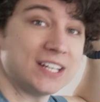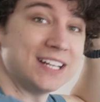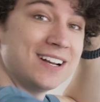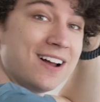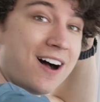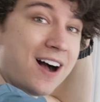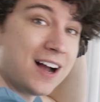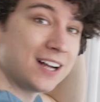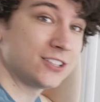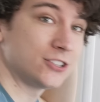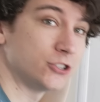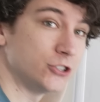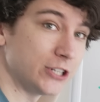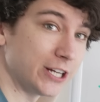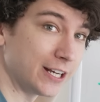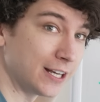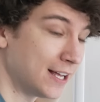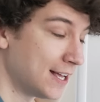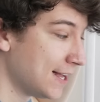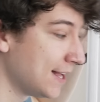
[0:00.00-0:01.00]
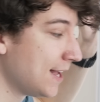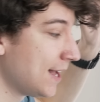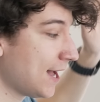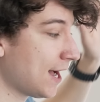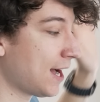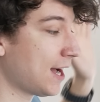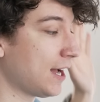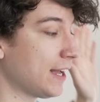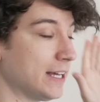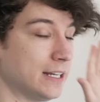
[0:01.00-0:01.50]
and oxygen,
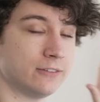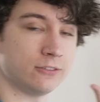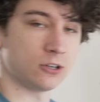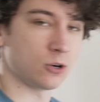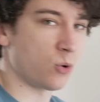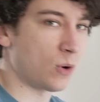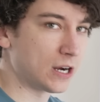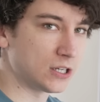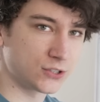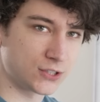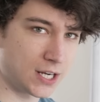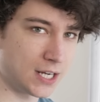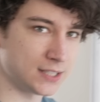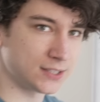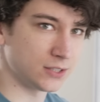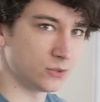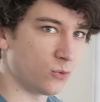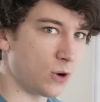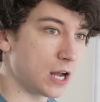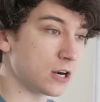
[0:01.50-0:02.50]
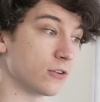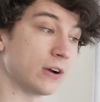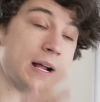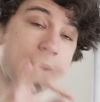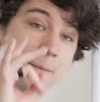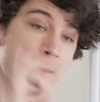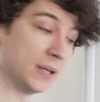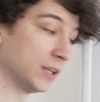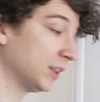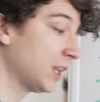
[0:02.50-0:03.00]
and it requires constant
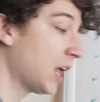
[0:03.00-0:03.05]
watering. But